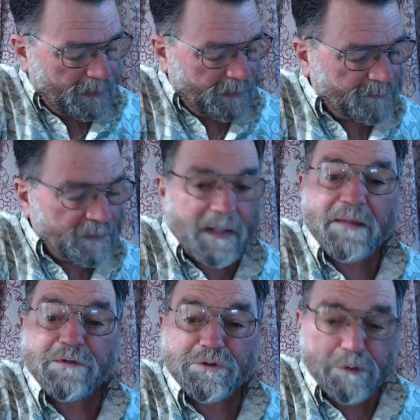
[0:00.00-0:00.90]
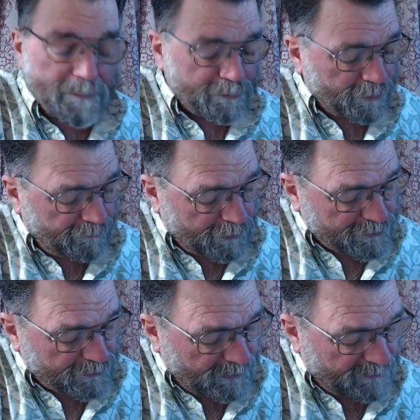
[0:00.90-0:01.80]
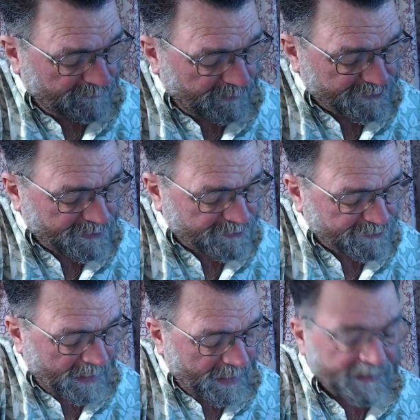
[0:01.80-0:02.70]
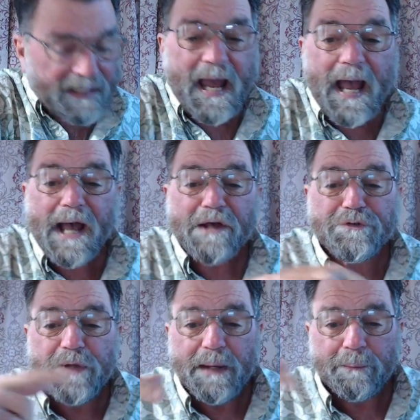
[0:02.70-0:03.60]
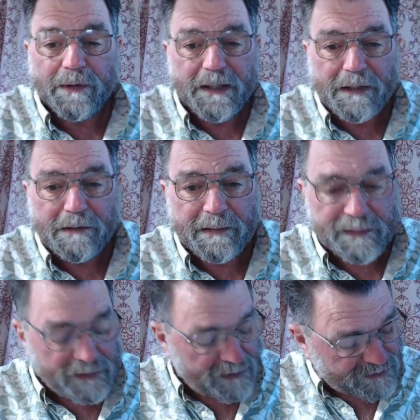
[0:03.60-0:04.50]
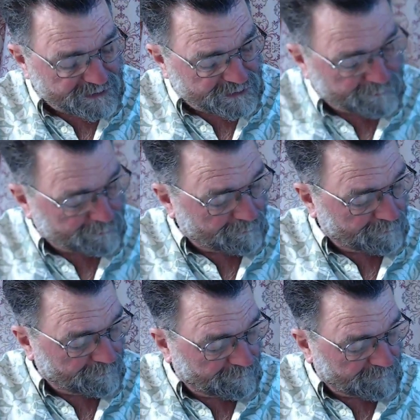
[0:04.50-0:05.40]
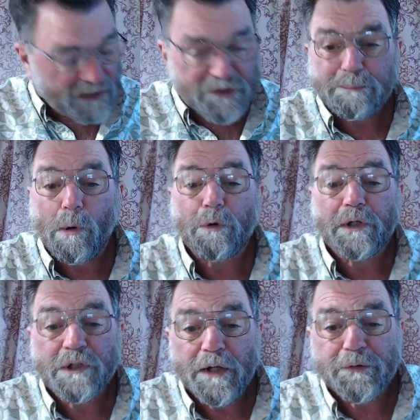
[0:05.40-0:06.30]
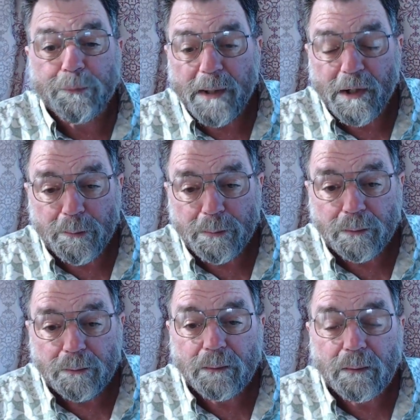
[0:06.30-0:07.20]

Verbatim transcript: In the, in the scripture in verse eleven, it says, and as they were hearing this, he spoke another parable.